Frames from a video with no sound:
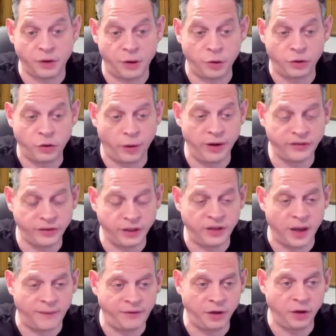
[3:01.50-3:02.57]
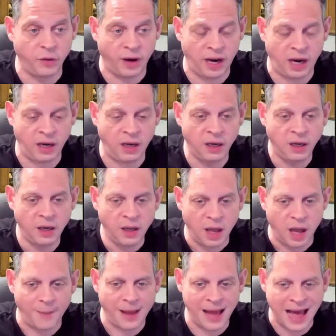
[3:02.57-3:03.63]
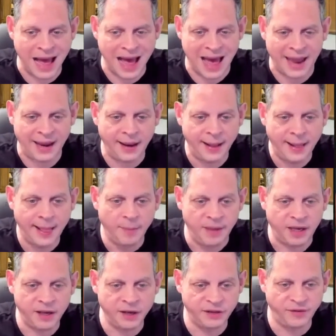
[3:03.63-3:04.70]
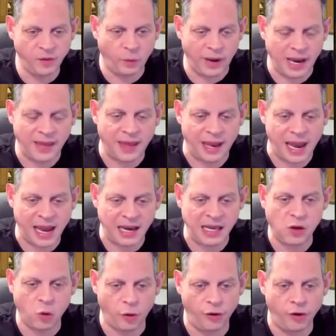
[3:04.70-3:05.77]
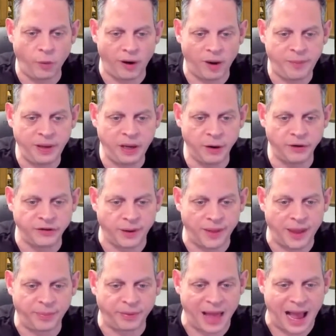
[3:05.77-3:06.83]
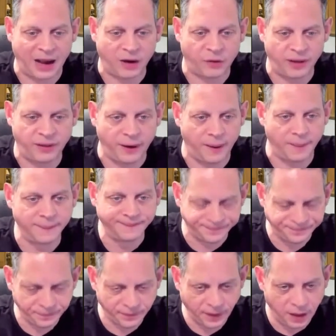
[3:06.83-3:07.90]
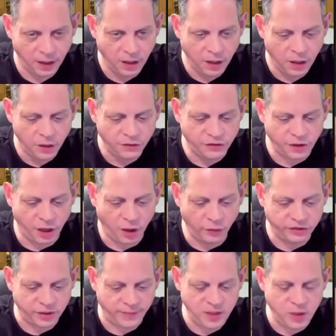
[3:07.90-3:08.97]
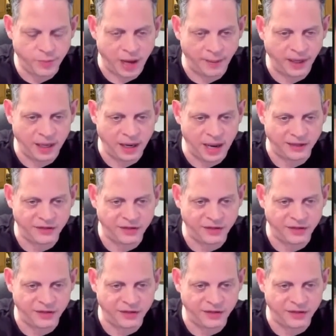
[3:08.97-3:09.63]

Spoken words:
are notoriously tough to grade high because of the way that any corner wear appears on that black right there. So some of you probably cannot